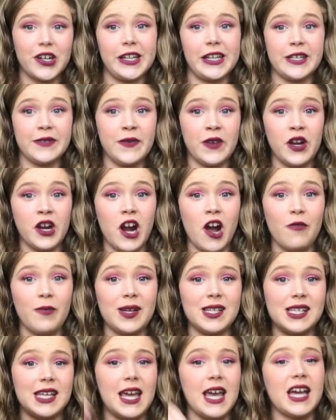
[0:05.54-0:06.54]
this video off by
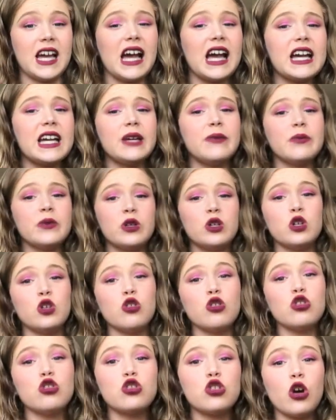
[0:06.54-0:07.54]
saying I am
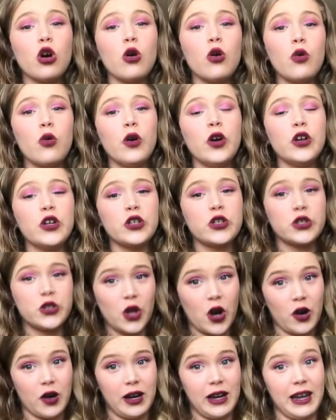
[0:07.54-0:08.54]
so
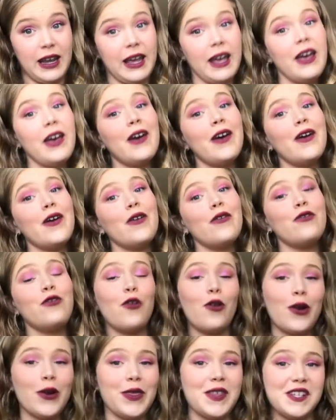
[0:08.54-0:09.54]
sorry
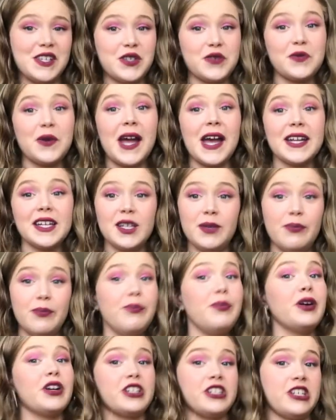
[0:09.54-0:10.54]
for this random
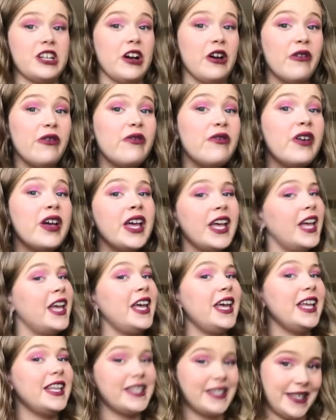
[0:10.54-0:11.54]
bookshelf.
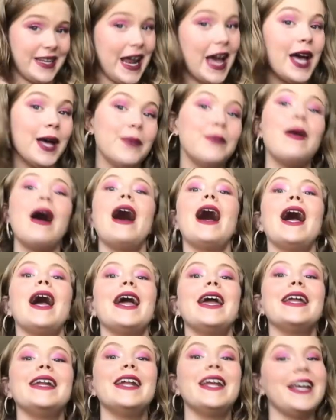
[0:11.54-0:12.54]
It's not
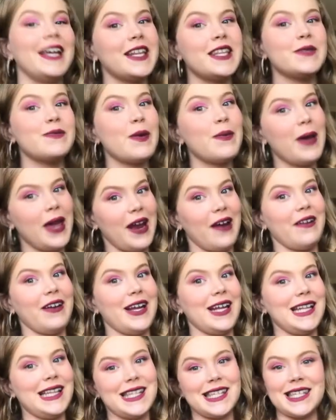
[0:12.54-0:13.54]
mine, it's my
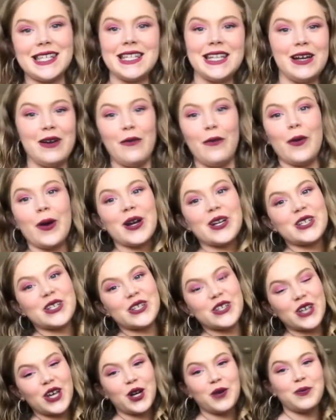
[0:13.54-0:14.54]
parents. We're
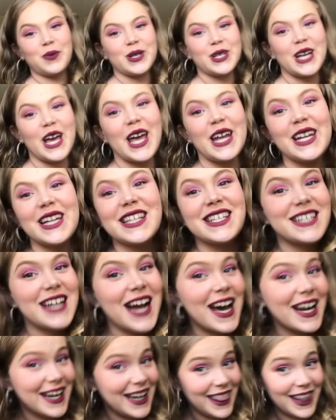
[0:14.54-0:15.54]
just gonna pretend it's
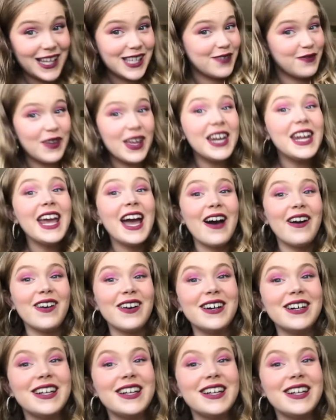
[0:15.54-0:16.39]
not in this video.